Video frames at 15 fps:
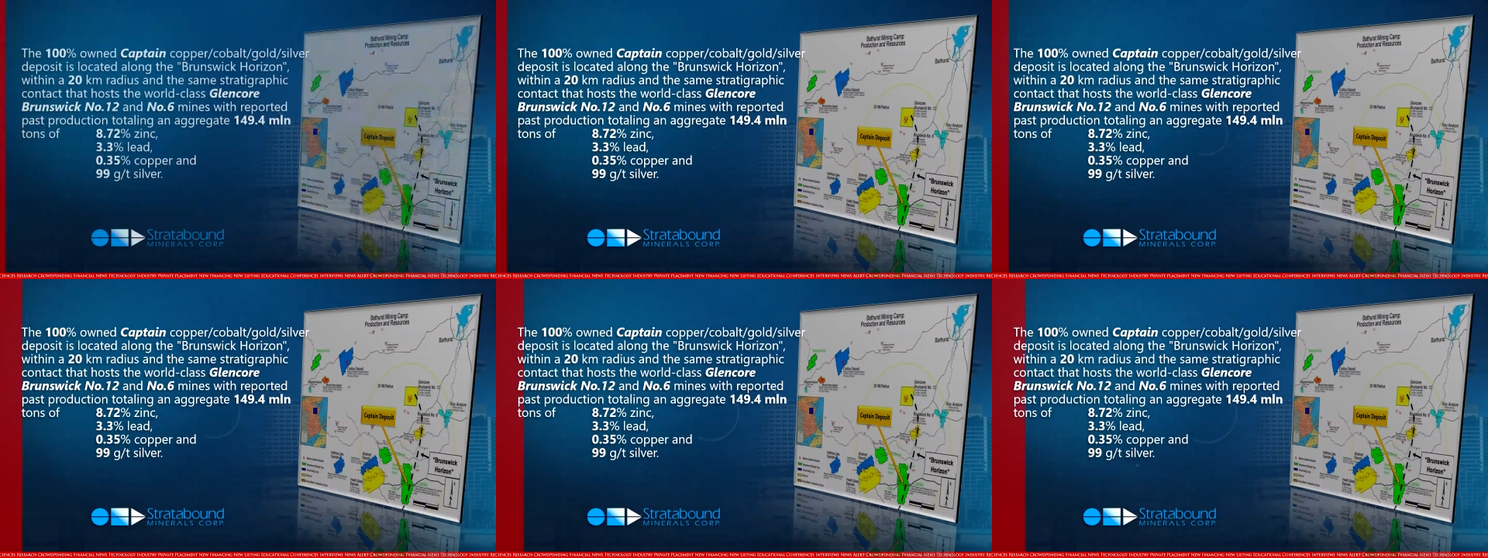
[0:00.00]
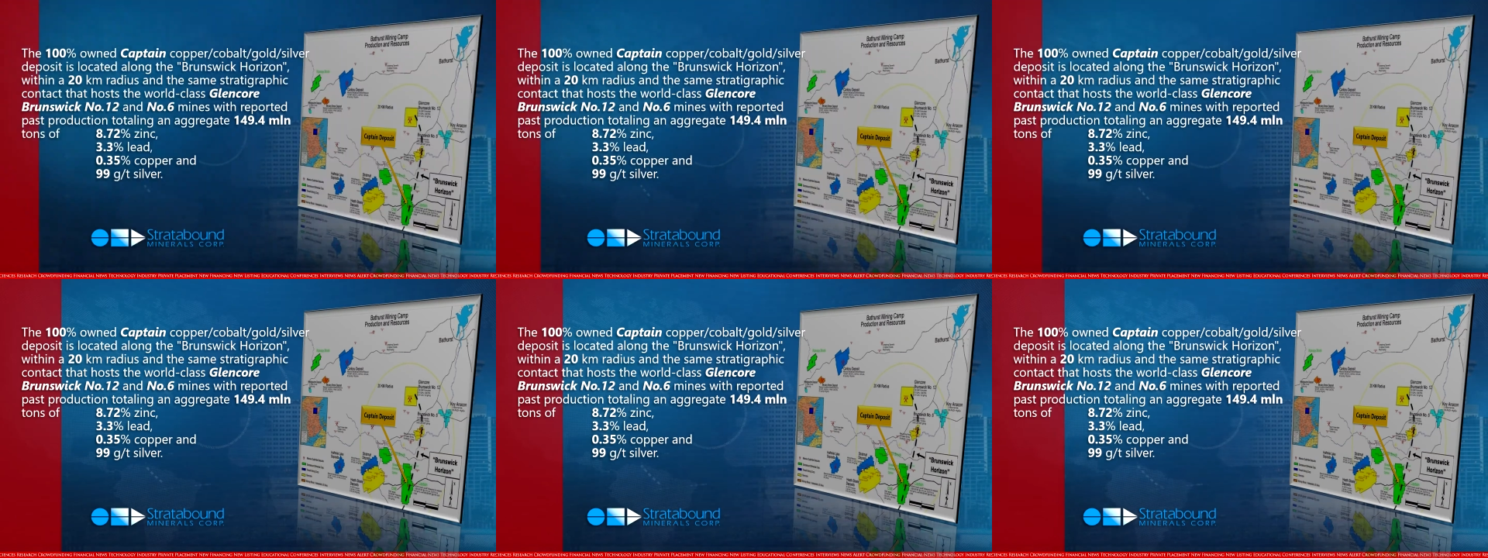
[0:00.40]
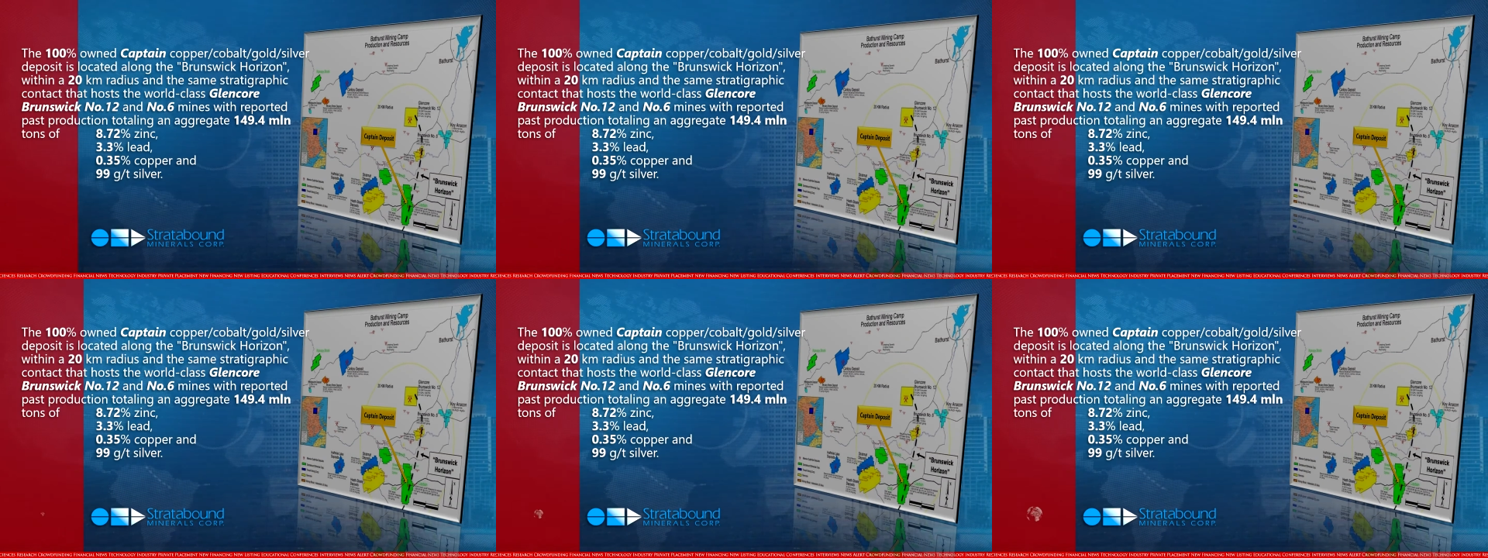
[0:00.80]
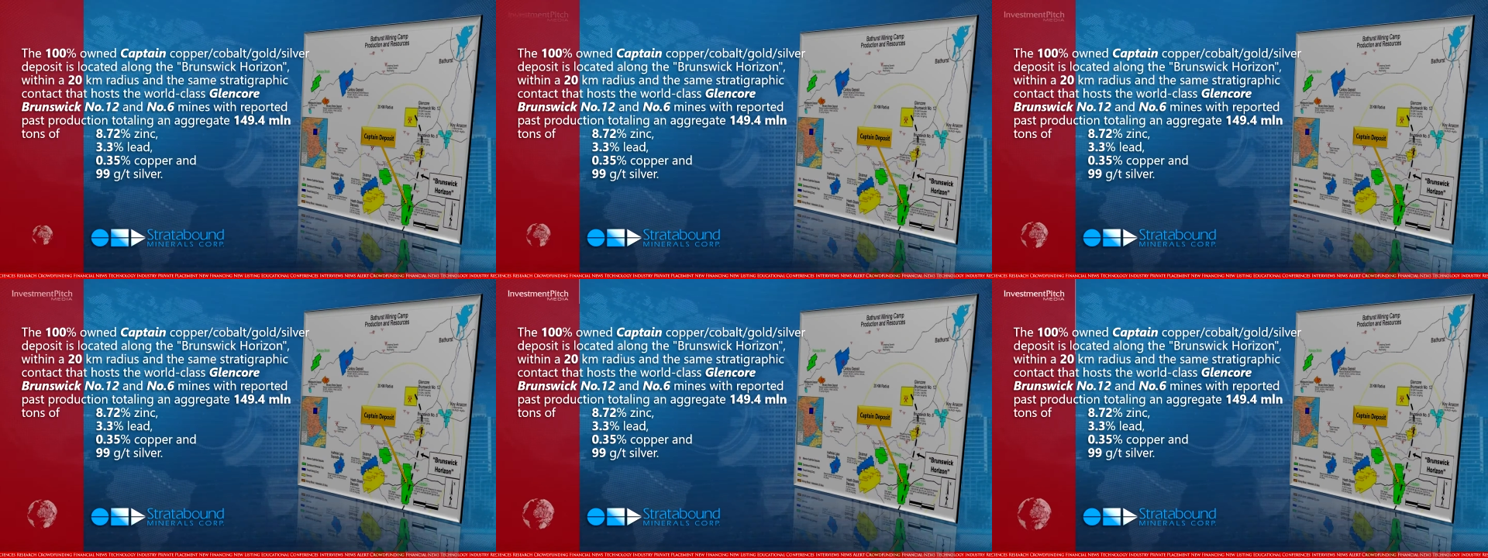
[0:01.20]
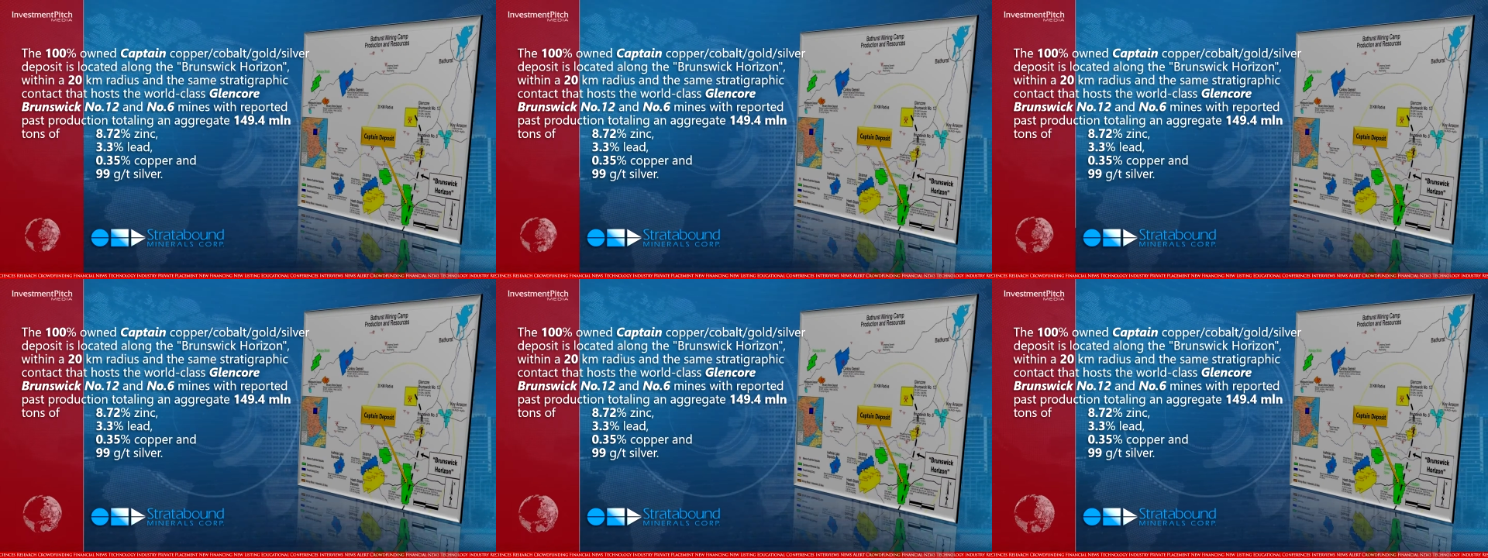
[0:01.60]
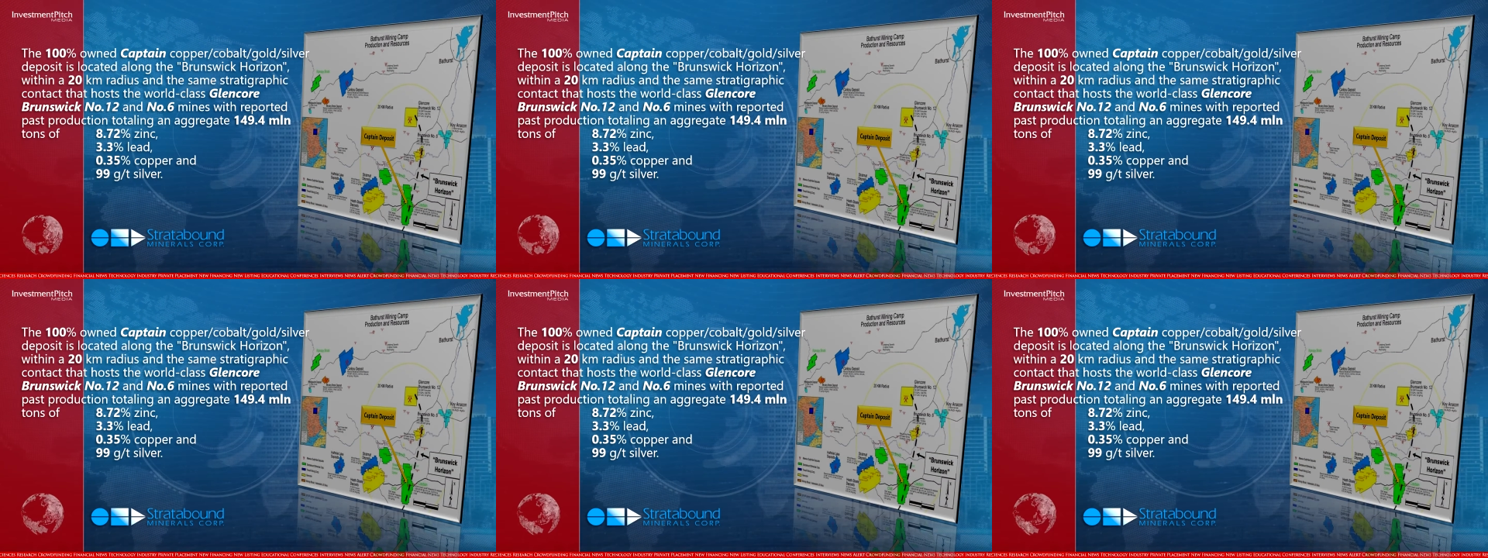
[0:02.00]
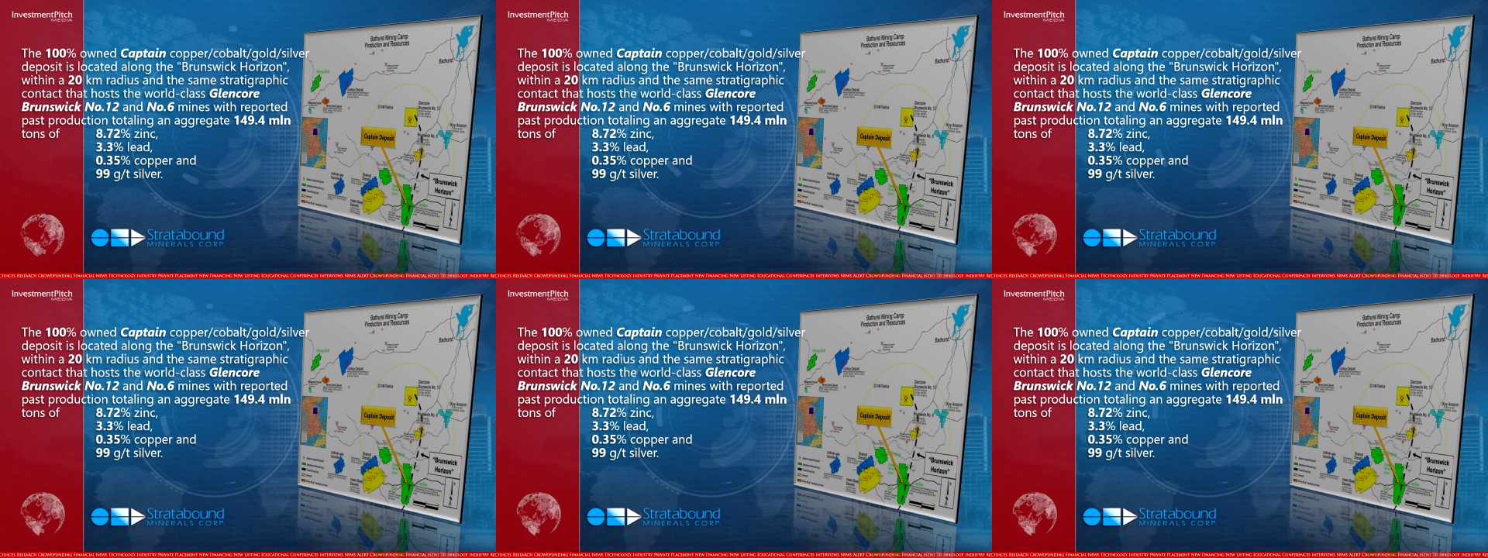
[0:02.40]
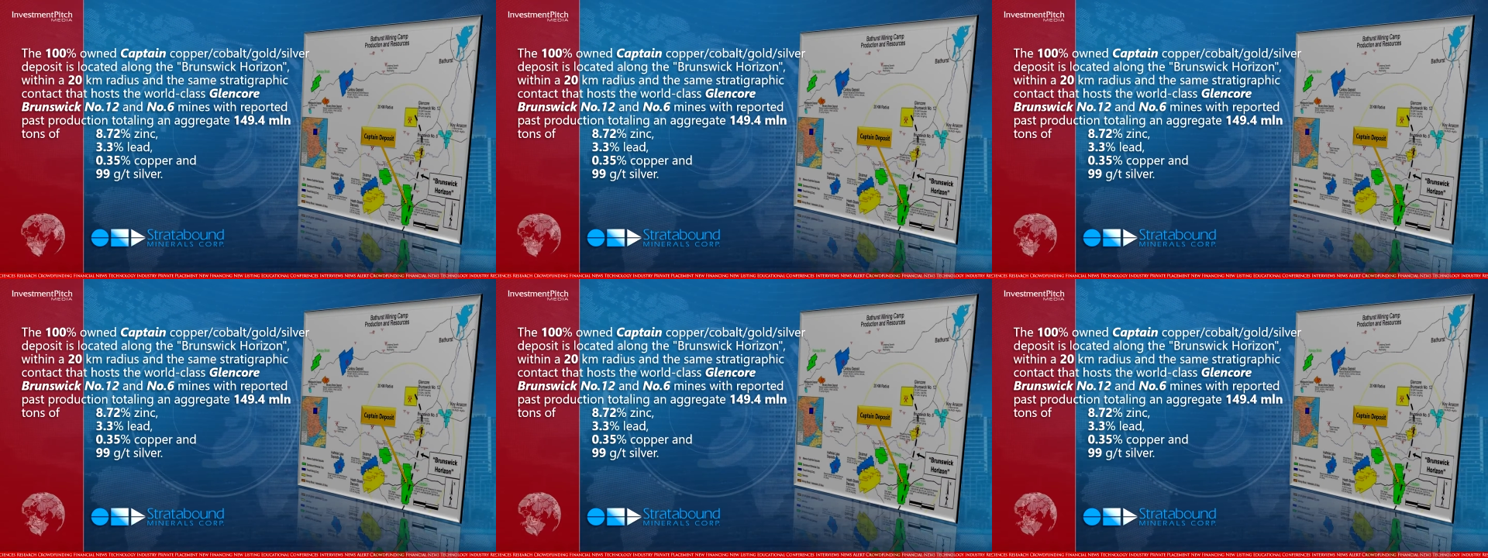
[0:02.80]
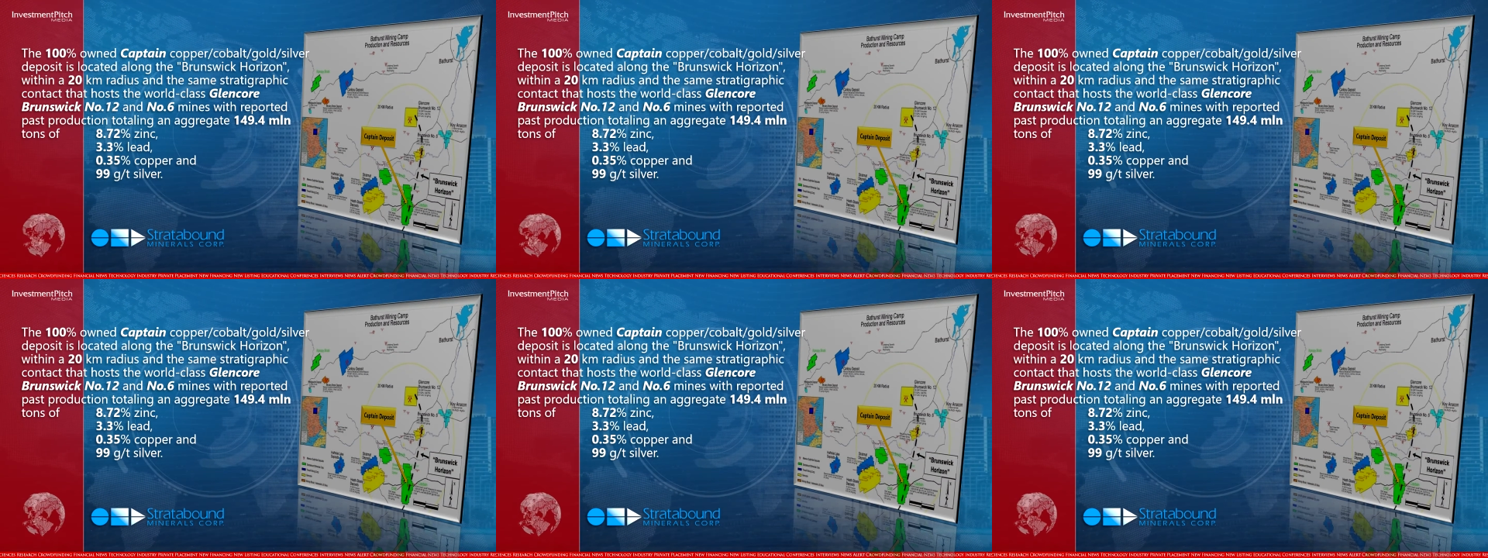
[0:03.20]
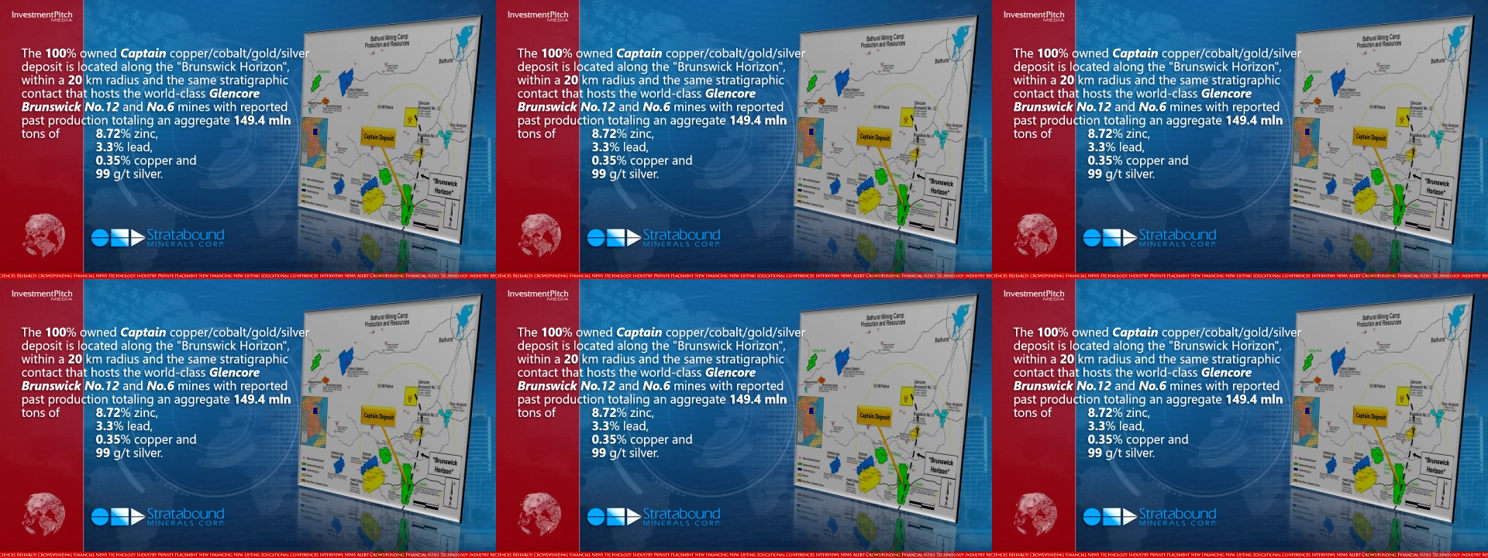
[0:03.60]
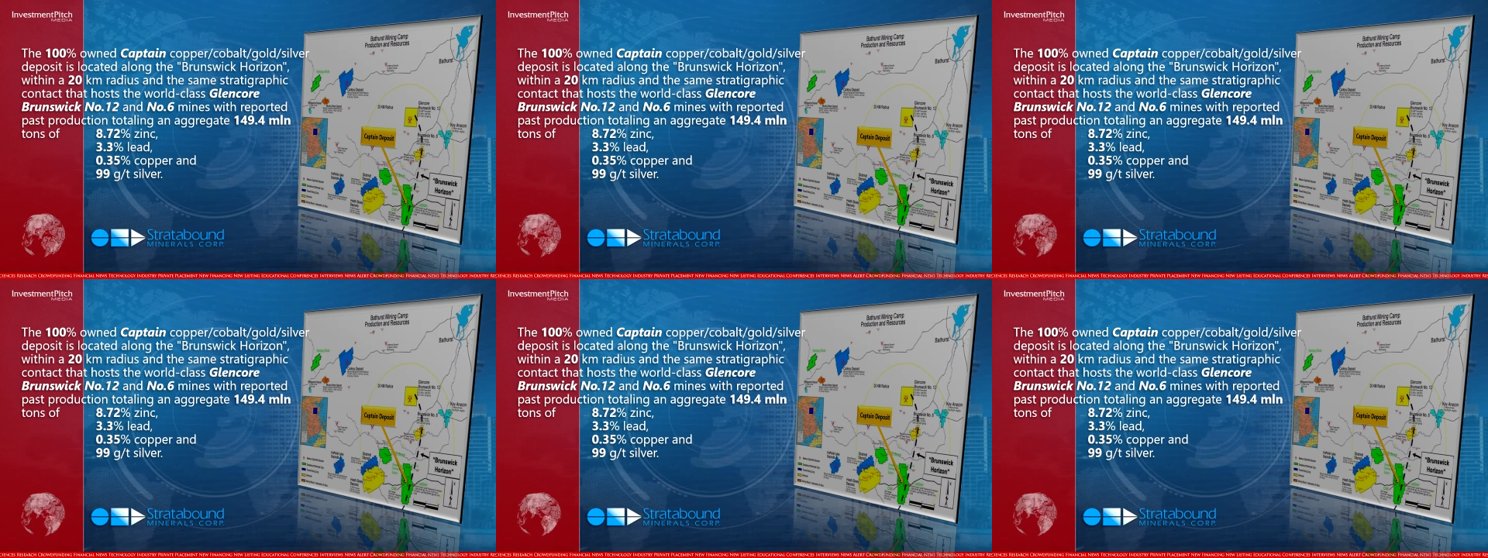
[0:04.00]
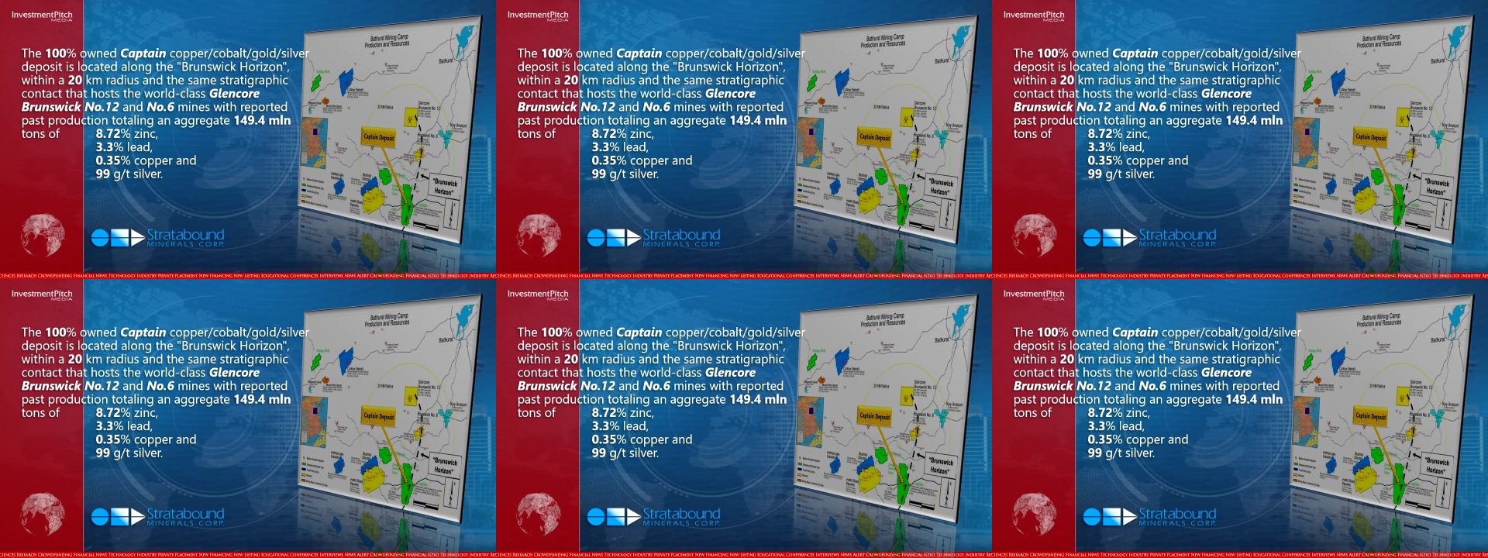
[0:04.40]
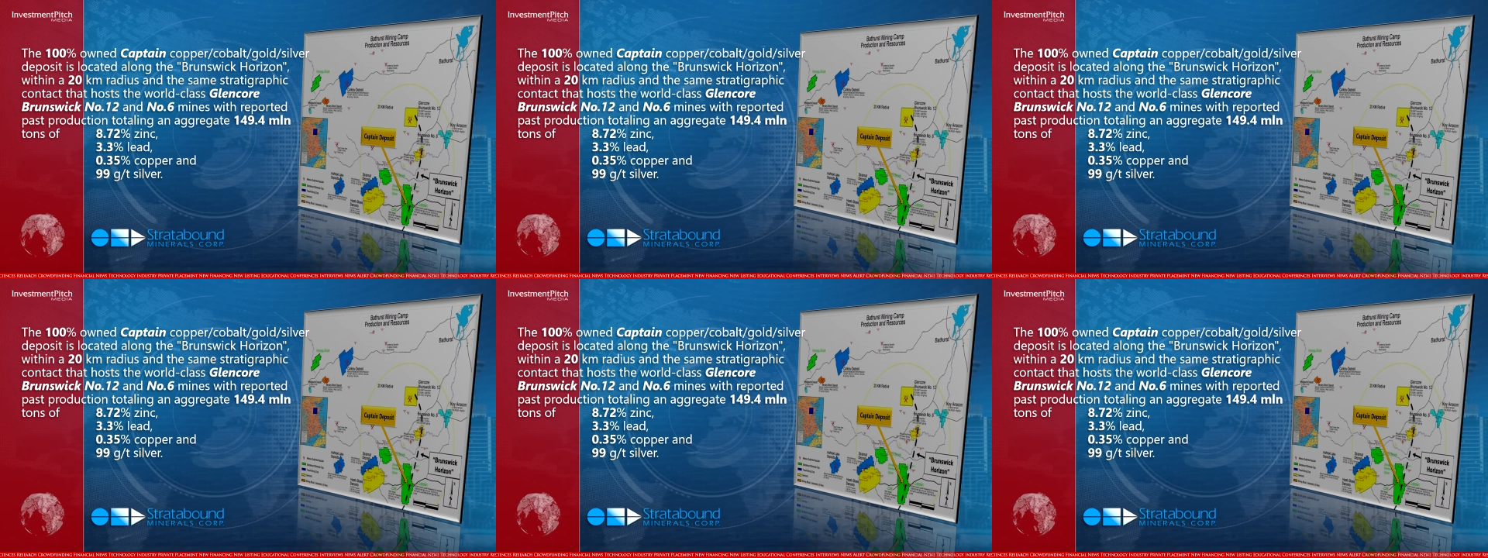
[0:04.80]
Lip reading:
(no speaker visible)